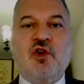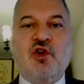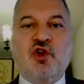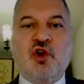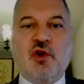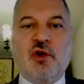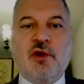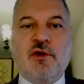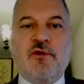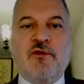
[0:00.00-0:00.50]
the
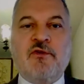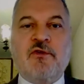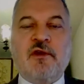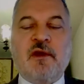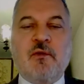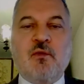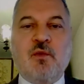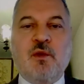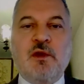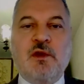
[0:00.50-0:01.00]
goods
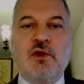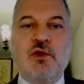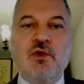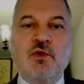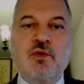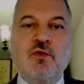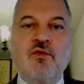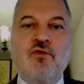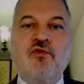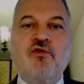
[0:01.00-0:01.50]
that we
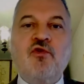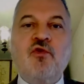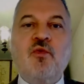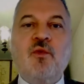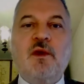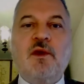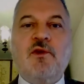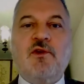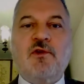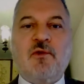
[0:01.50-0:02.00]
use
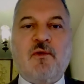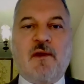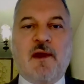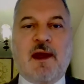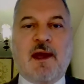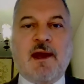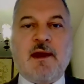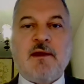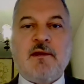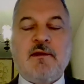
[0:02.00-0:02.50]
to
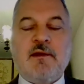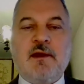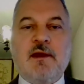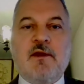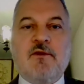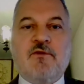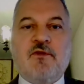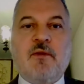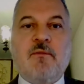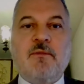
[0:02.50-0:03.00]
interact
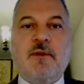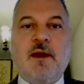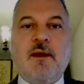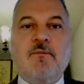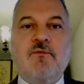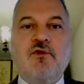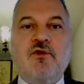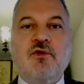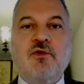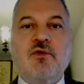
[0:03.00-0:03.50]
and
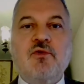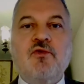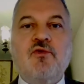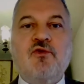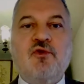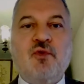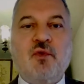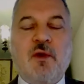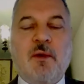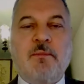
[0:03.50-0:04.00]
sometimes
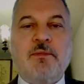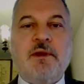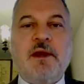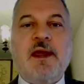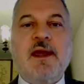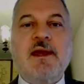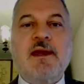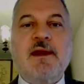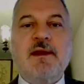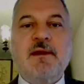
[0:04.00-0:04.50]
use to
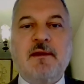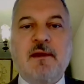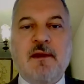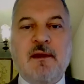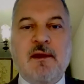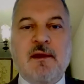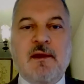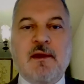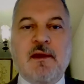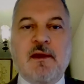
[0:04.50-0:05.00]
obtain
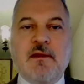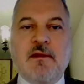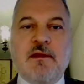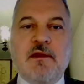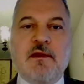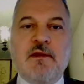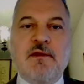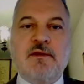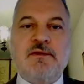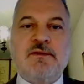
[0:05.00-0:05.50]

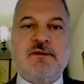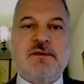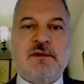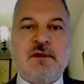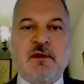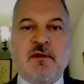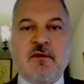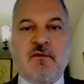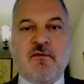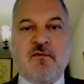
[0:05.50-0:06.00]

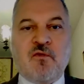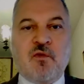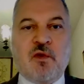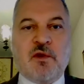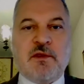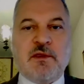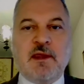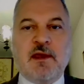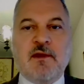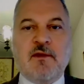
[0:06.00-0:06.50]
these
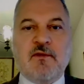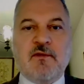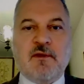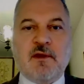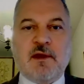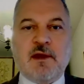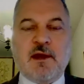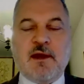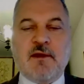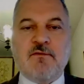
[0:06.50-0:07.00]
four things
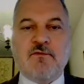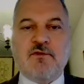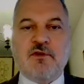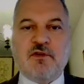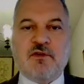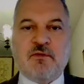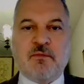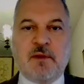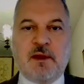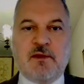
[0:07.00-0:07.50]
that I've
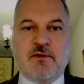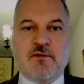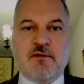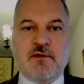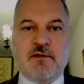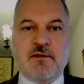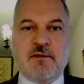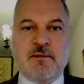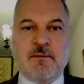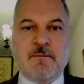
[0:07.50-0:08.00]
just
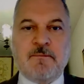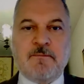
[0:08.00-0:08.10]
mentioned.